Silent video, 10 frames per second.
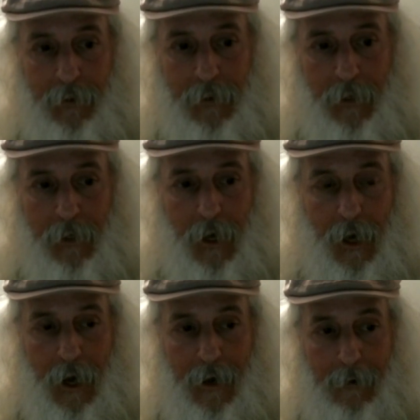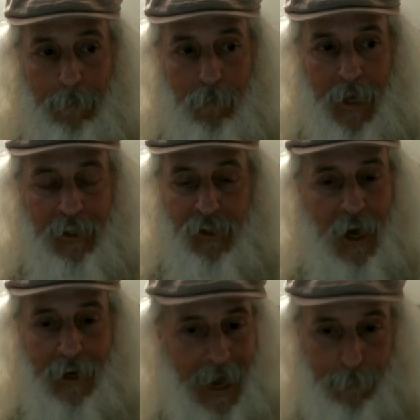Um, it's not
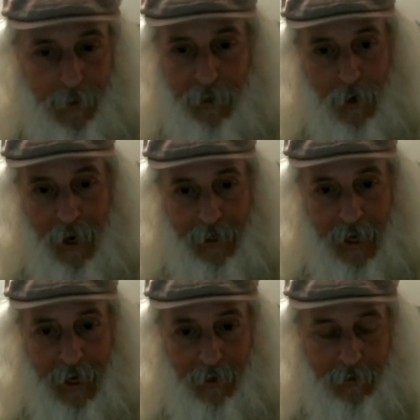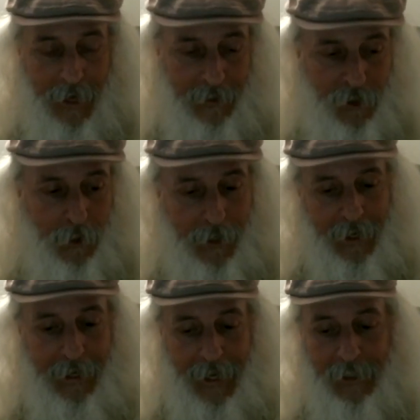happening right now. And so it,
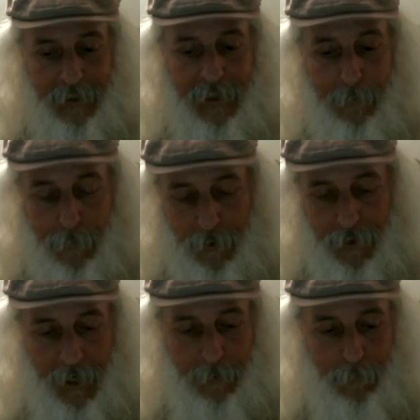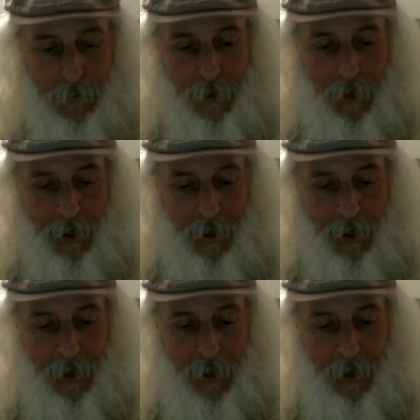it gets deeper and deeper